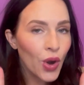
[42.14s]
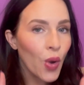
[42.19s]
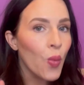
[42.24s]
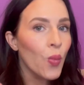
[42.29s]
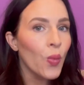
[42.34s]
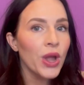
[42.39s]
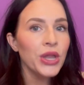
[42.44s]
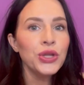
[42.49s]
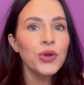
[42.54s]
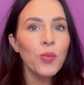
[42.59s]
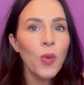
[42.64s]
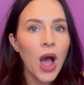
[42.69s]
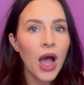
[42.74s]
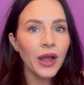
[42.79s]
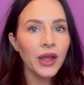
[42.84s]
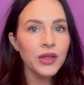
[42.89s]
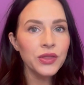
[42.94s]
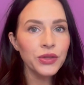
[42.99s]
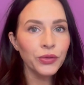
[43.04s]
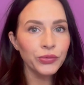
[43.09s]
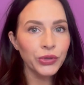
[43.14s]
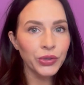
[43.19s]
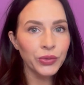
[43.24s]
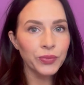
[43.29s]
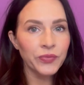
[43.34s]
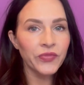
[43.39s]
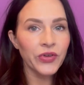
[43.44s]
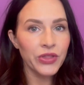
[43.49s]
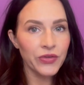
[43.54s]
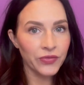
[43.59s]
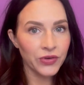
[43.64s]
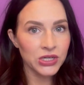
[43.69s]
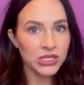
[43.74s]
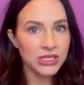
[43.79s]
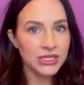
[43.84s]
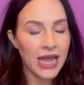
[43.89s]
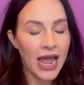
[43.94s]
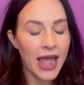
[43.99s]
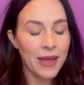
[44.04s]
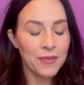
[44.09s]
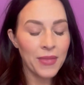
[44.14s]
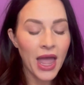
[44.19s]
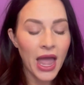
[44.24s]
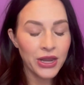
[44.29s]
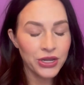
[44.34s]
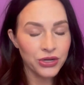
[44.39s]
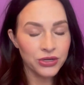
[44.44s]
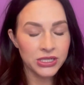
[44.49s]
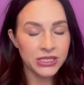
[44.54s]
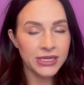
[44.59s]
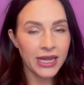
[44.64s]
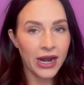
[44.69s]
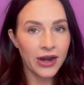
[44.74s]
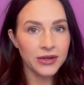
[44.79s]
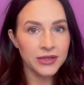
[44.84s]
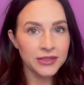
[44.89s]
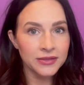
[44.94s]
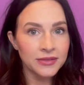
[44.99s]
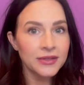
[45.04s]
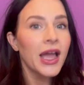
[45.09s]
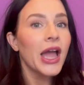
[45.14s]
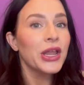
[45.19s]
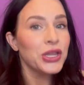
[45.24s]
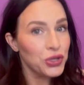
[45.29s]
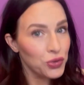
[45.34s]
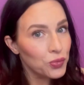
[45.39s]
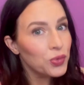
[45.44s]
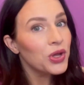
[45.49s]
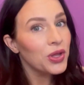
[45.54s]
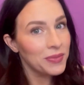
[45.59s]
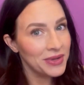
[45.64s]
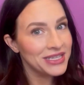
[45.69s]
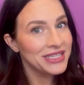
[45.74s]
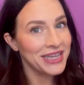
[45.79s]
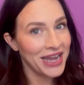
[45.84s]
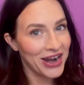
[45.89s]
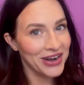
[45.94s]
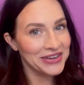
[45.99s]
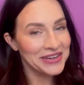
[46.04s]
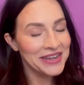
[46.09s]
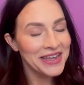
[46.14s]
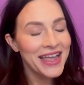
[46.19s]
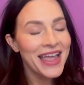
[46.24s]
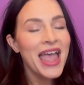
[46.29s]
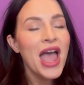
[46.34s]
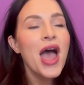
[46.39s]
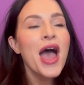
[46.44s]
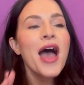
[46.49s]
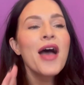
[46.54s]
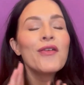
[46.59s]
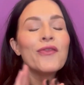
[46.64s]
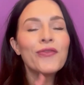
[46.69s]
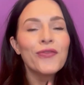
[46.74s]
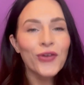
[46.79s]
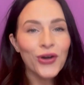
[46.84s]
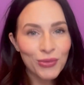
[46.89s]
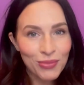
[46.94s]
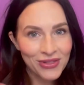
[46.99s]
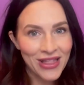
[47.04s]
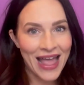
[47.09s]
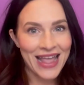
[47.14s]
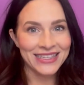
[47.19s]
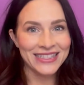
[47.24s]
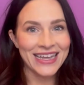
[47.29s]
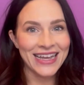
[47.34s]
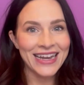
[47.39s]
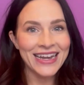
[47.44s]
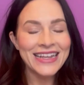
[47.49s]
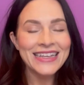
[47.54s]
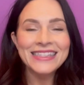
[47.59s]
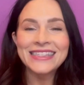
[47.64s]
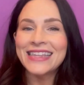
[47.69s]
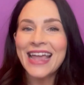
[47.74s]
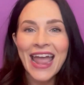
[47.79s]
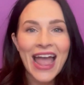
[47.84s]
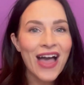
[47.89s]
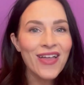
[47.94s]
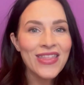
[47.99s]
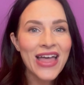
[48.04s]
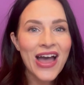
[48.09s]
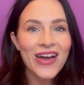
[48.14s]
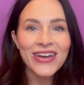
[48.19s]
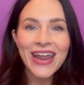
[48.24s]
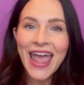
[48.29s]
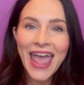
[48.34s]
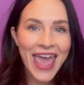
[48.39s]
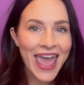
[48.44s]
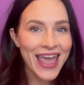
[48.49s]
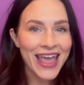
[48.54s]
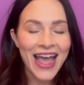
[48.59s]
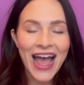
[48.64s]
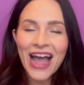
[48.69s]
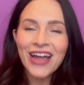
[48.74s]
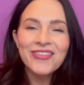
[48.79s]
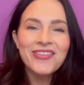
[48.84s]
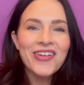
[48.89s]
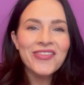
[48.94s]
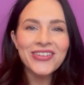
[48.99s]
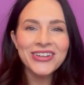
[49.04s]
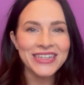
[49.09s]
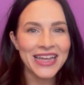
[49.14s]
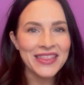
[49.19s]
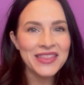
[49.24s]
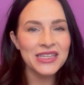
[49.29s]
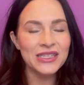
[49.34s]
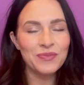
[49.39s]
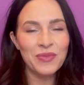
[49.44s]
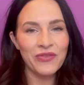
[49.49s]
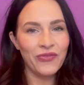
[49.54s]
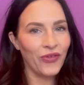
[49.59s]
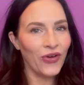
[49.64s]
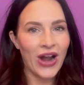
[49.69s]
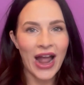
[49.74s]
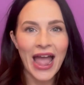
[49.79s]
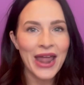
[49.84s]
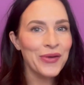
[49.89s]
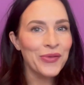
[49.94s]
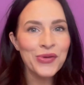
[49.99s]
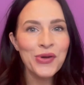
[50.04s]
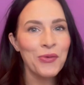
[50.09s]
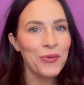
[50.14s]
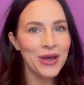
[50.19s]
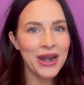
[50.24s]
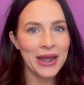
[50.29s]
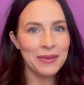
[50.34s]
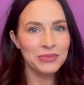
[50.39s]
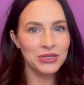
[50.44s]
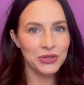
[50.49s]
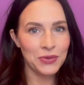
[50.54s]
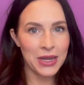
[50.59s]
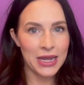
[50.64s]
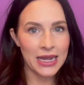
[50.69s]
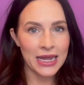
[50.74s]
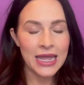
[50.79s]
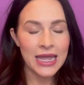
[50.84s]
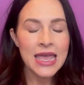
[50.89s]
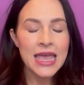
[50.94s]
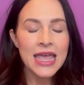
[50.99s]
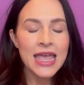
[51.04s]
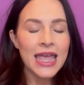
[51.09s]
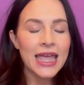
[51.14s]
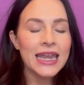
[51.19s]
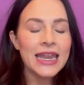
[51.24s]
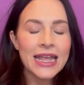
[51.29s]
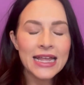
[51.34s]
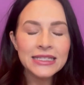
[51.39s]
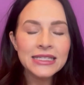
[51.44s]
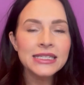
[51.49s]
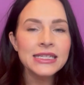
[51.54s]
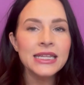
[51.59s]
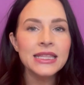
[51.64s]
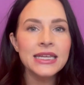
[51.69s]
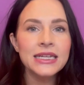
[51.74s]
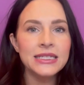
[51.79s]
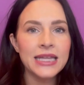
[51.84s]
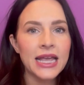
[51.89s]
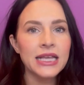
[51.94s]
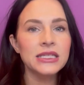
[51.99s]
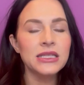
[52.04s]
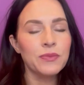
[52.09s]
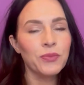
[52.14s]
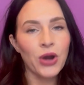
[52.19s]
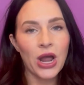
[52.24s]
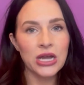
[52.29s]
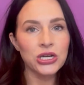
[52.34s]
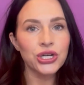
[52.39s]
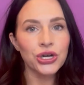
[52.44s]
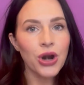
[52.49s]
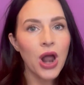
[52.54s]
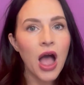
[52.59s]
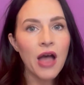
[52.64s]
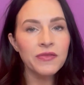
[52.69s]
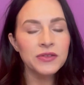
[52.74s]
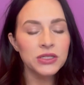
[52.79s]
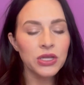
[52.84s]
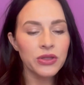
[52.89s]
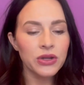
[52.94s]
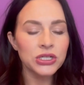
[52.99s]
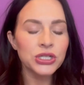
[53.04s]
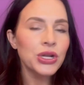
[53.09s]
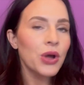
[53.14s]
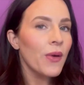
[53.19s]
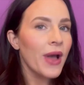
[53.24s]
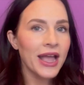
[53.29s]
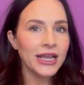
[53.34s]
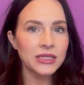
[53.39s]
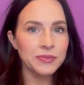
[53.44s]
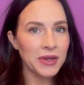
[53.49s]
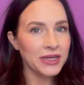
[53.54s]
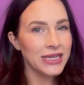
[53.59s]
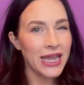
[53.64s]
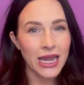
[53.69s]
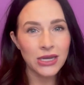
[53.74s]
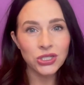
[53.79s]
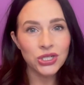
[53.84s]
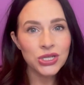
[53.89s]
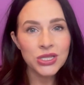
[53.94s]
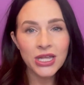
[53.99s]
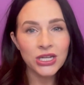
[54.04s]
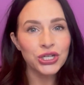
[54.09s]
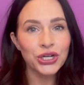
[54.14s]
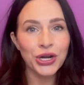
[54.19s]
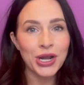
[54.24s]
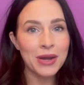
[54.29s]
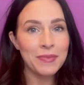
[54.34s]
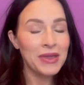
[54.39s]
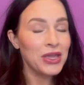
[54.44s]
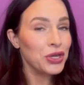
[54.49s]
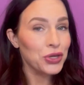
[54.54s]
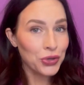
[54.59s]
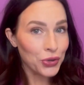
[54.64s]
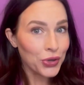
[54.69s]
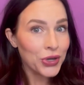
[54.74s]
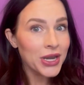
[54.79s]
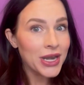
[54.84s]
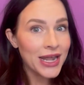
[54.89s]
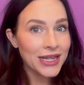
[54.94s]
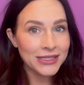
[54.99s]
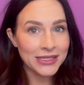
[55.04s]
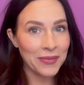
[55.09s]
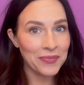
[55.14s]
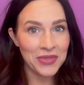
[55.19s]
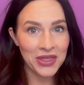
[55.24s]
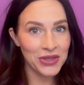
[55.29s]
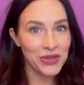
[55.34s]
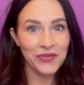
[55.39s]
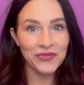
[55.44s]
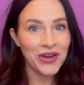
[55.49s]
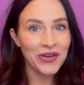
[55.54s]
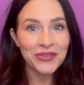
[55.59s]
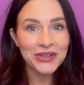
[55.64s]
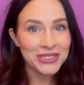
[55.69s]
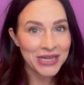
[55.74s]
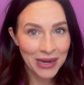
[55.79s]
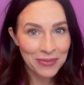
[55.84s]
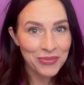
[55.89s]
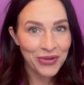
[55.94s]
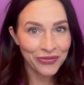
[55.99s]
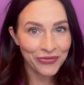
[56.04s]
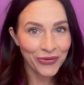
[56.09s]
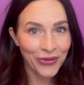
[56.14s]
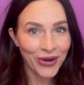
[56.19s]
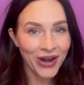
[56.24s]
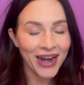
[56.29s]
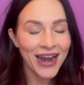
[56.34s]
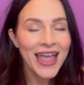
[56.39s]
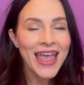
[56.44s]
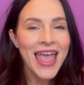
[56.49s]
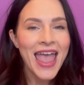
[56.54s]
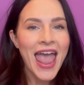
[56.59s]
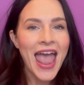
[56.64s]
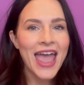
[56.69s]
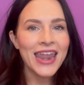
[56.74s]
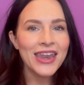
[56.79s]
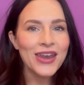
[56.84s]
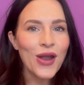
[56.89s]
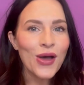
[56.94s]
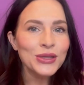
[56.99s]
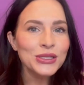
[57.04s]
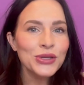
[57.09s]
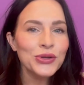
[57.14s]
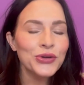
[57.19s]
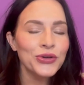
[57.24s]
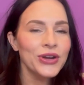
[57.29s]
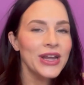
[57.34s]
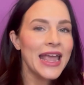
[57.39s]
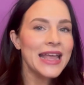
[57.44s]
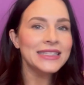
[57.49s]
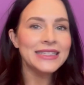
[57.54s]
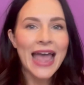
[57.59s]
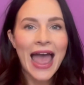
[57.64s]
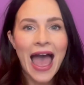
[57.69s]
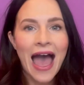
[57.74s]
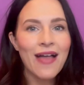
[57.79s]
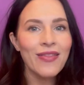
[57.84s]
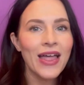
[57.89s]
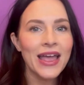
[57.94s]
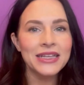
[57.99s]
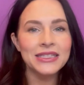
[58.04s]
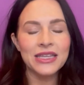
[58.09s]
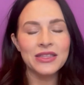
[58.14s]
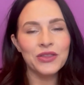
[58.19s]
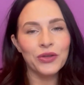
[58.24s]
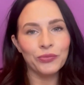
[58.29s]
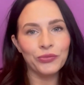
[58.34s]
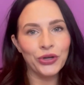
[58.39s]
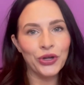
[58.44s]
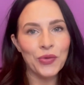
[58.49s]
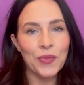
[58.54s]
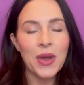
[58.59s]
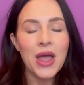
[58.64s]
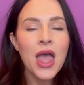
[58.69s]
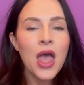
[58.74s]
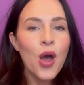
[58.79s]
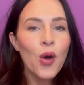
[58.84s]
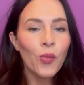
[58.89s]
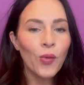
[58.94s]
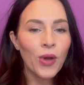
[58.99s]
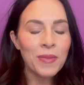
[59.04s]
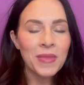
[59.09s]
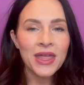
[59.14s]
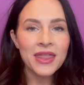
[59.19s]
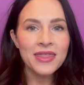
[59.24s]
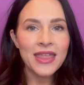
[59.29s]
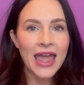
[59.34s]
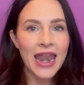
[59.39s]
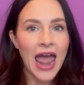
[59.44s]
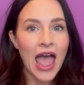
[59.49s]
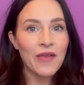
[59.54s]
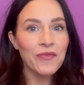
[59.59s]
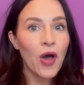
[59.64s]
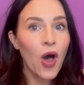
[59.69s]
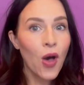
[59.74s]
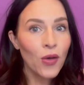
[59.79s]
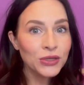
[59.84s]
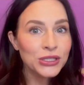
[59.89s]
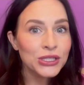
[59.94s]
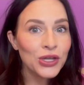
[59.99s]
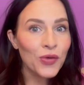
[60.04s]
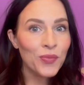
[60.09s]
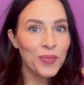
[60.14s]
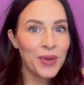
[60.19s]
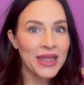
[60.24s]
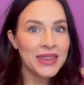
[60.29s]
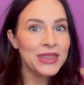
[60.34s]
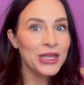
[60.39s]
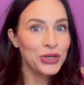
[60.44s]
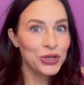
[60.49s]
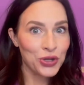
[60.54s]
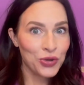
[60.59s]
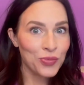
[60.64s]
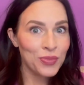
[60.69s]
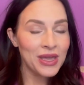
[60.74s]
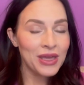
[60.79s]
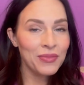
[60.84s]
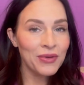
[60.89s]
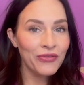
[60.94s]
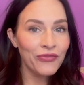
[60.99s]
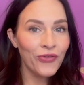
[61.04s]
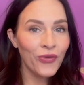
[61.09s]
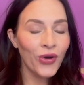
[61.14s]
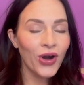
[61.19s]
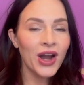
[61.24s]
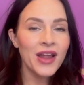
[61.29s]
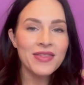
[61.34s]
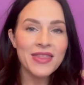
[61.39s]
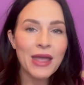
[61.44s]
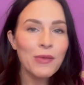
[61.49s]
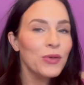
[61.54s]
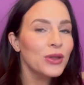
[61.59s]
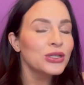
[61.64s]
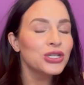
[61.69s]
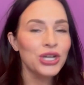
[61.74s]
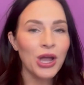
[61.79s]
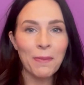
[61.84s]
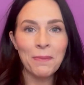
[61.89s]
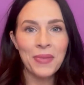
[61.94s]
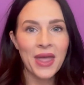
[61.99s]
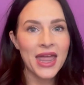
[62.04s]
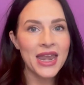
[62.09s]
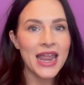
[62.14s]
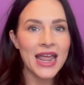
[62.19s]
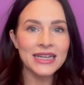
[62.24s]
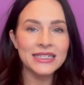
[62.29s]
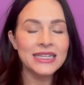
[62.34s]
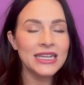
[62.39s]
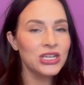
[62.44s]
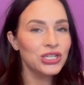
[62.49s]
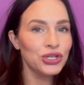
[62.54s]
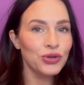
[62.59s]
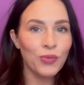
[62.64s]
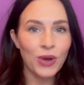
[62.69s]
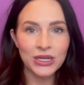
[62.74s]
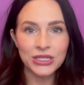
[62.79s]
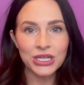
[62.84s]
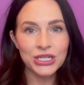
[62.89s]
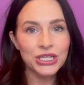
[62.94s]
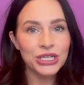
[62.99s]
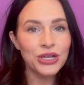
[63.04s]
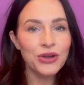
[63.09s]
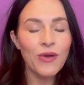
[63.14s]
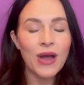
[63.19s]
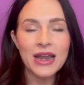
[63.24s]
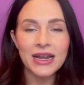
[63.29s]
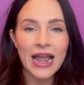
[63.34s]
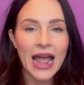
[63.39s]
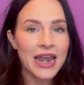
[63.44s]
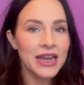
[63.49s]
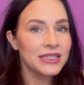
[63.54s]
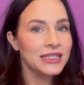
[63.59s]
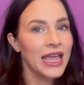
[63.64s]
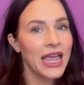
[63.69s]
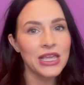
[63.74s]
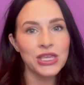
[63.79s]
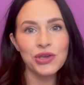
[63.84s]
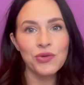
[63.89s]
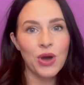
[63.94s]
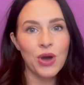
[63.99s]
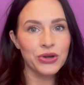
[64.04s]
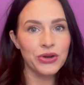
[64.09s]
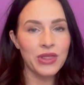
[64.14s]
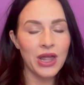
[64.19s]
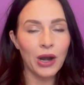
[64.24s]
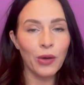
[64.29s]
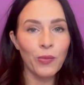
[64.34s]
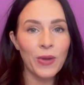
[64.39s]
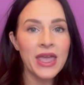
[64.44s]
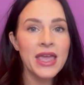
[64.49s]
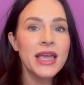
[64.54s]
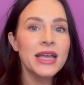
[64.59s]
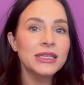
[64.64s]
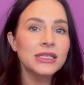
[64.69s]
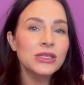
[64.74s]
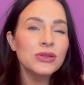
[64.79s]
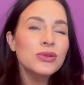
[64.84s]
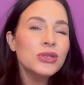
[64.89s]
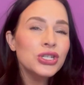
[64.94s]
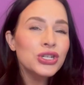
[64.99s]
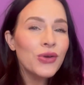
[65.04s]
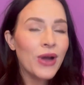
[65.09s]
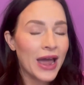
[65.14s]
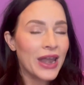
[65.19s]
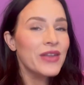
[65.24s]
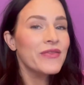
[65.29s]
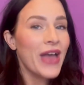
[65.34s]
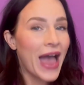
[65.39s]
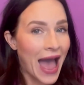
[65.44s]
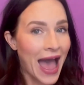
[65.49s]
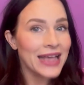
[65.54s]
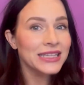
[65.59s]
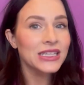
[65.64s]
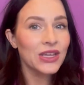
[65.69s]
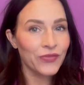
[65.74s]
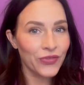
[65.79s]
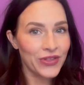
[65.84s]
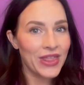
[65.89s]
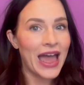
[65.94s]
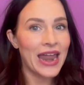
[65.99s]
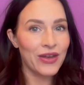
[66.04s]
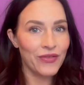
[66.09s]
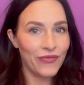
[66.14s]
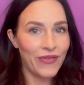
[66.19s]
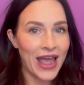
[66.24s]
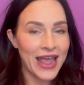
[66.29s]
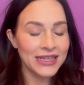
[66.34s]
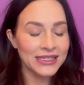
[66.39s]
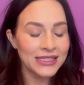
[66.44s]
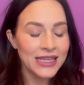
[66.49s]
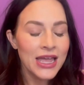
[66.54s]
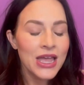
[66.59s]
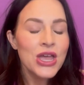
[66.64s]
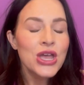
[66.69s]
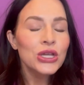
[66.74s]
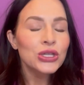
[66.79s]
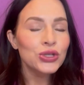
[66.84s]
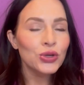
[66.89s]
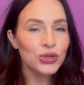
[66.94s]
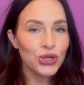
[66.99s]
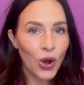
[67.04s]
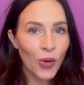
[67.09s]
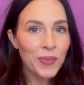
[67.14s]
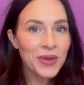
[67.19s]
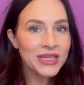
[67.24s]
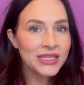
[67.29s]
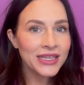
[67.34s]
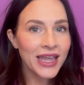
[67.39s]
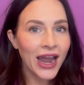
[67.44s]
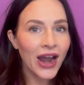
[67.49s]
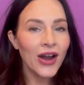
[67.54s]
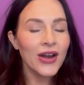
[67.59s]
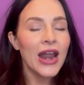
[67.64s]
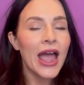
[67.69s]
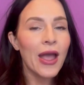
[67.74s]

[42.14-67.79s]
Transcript: When you walk in the room for the first time and you're scared, and you will be scared, verbalize it. Say out loud, hey, I've never done this before. I don't know what I'm doing. It instantly takes the pressure off, so there's no expectation that you're gonna be good at something you've never done before. And it also creates allies in the room. Women that have also been the newbie before, they will jump in and teach you what to do and kind of take you their wing as soon as you kind of ask for that advice. So don't be scared.